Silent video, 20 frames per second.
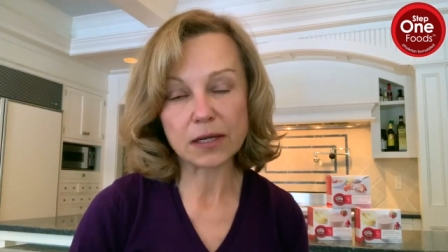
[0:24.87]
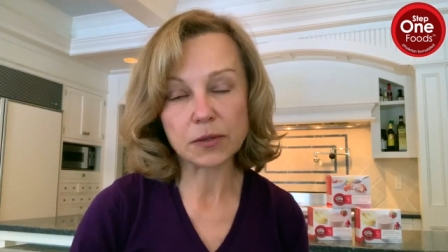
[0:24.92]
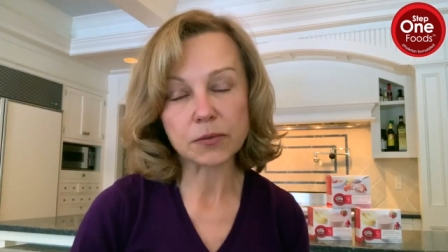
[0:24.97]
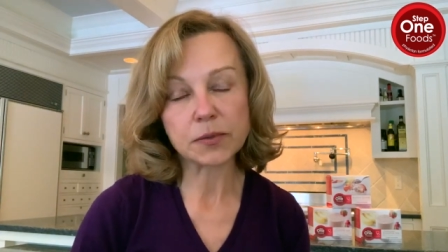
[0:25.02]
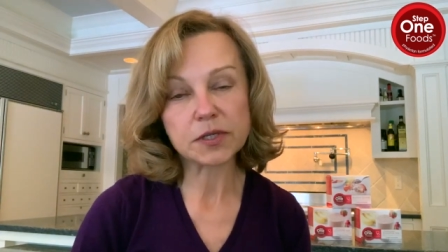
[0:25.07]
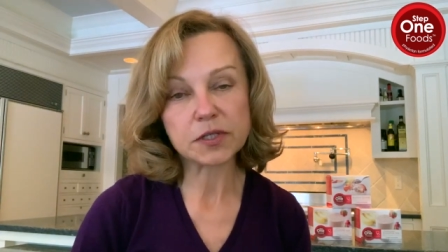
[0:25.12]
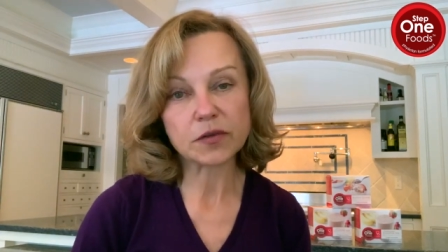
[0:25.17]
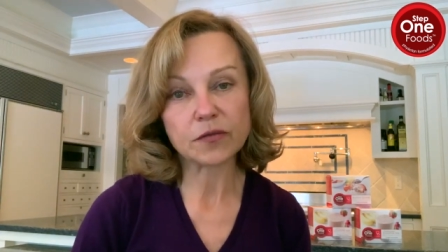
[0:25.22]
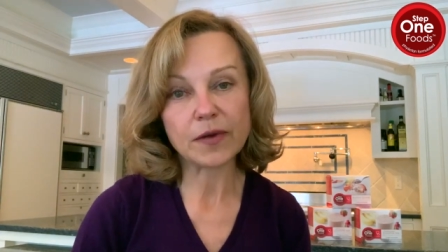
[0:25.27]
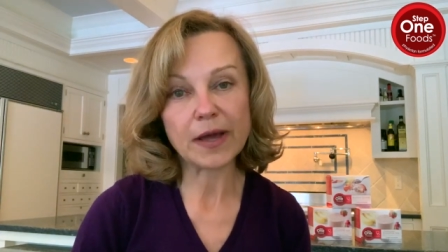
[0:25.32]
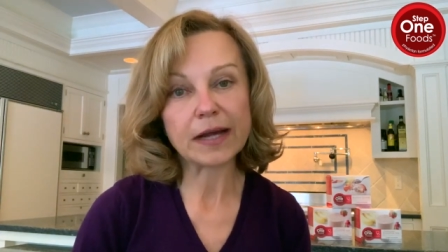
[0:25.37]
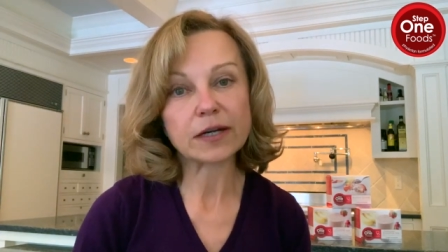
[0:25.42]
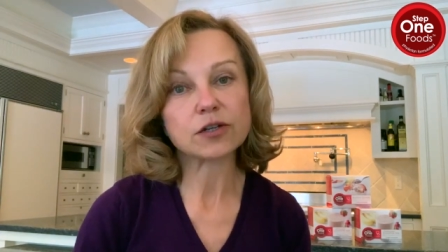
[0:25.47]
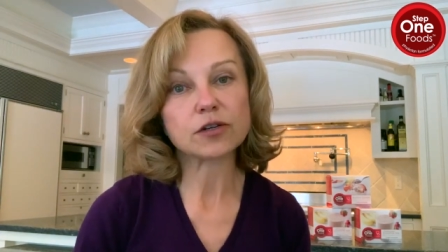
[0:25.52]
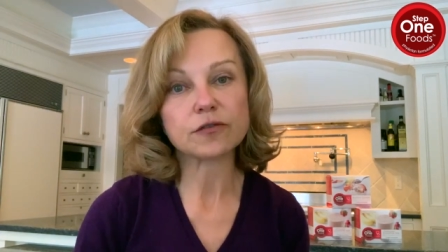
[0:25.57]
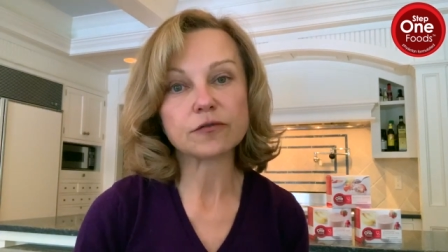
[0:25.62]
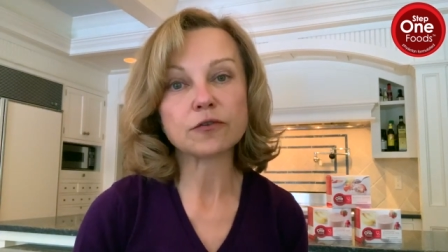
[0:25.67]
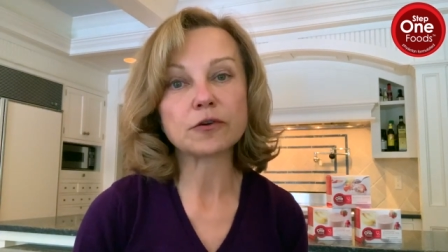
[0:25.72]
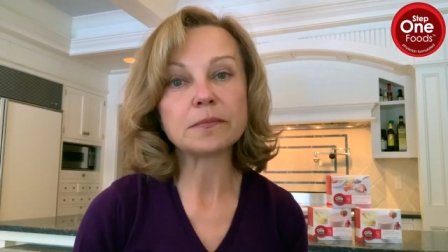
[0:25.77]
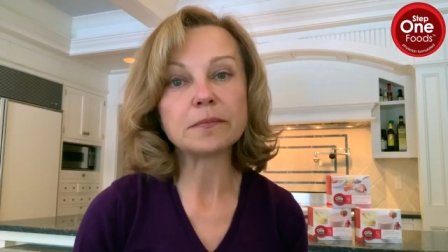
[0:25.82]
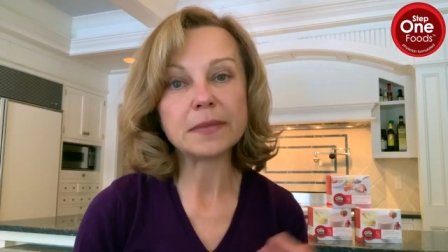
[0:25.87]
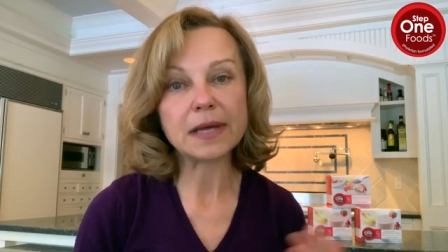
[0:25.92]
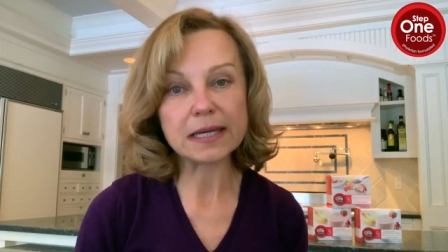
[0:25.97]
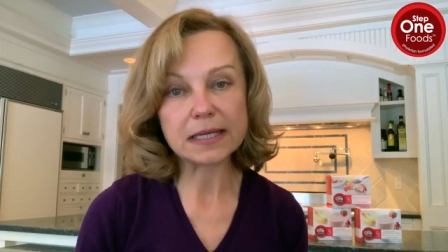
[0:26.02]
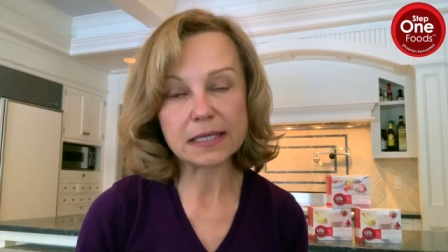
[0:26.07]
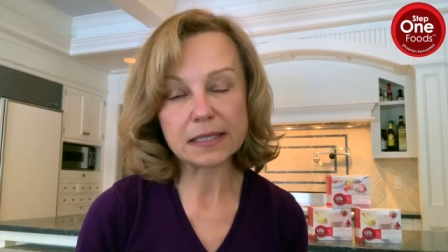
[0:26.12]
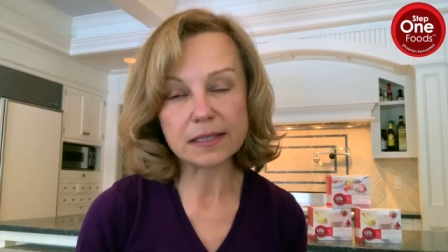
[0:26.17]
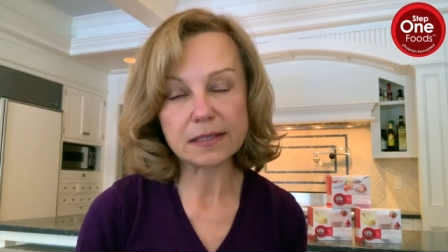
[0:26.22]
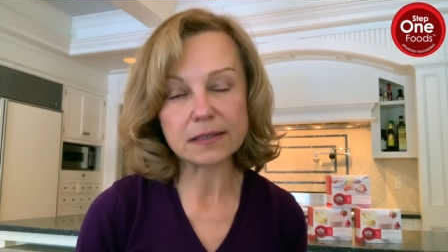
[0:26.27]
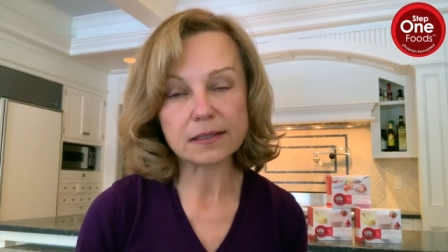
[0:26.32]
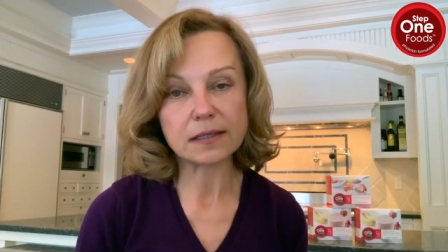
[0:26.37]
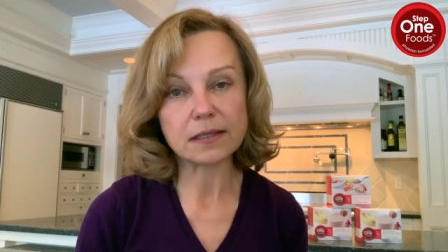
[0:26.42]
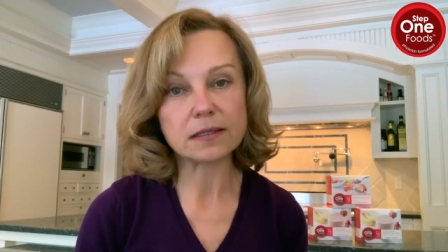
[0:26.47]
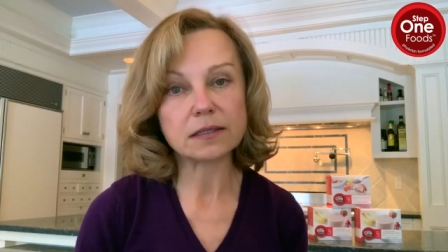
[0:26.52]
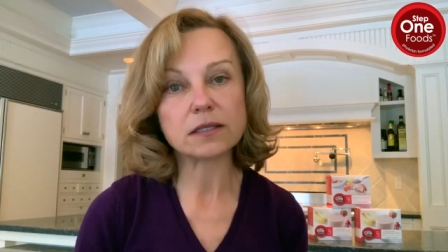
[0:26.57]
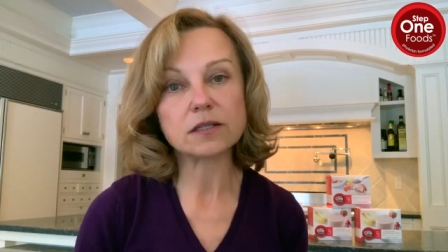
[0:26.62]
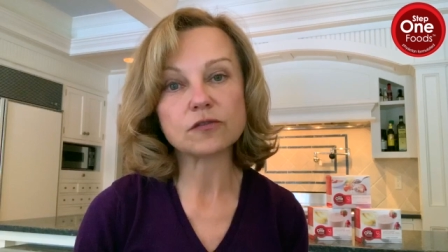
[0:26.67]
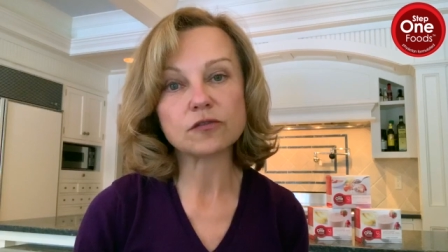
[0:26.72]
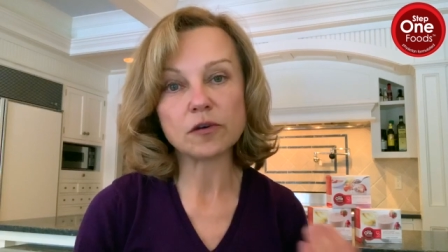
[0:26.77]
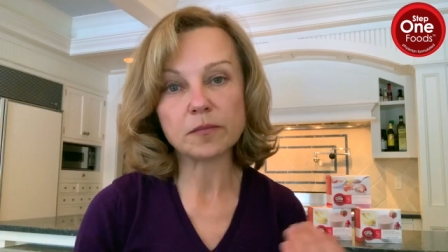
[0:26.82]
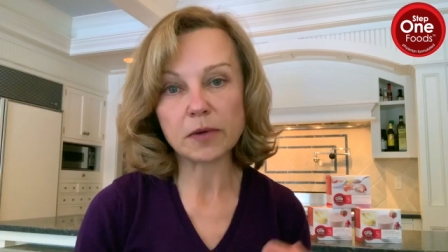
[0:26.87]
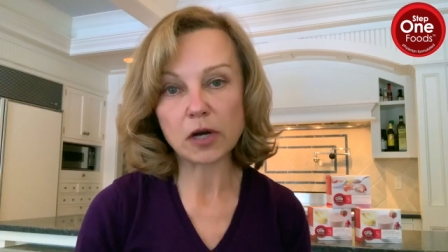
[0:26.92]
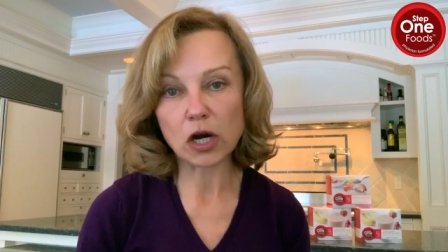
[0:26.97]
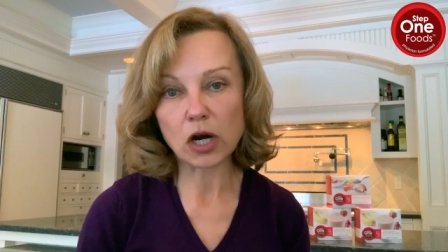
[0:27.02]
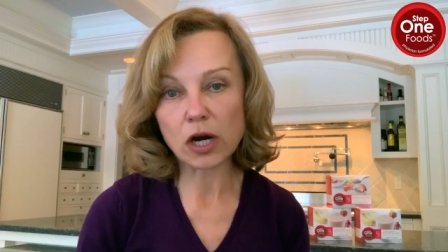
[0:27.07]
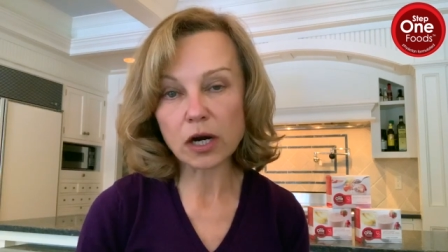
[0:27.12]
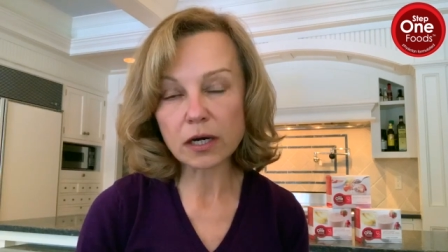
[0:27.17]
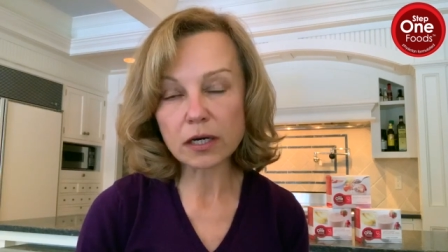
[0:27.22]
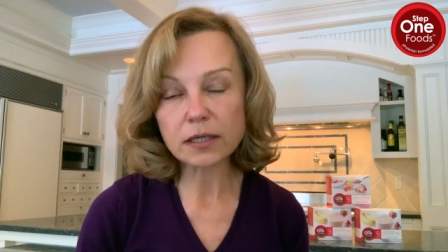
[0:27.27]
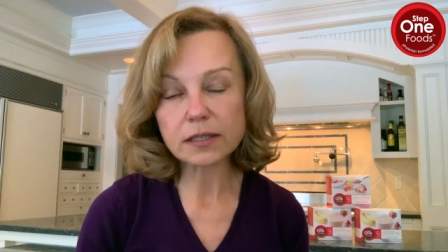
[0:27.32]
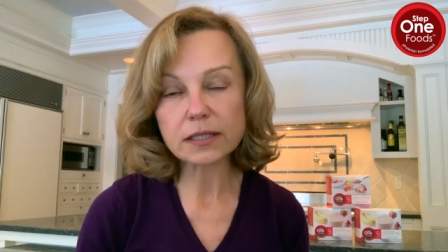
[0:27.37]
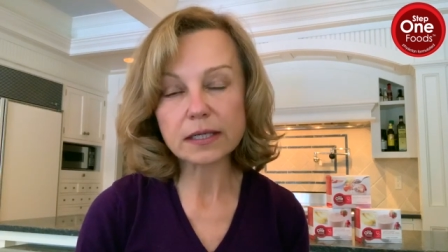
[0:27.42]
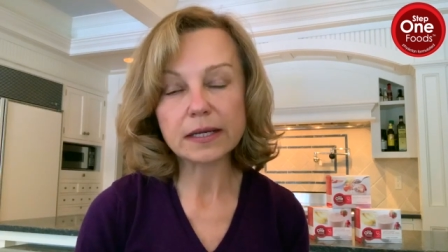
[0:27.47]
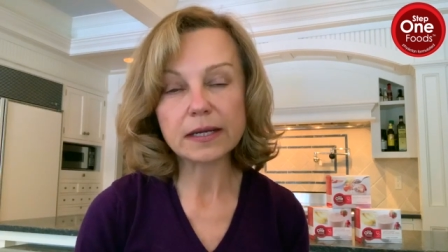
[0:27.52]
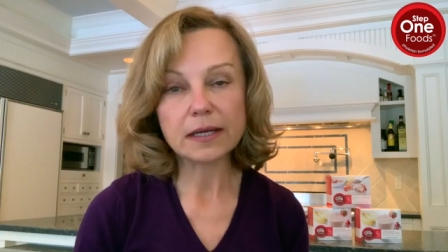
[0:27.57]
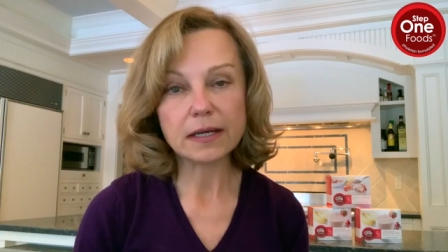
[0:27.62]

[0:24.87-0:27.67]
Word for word: a risk factor for many diseases from a heart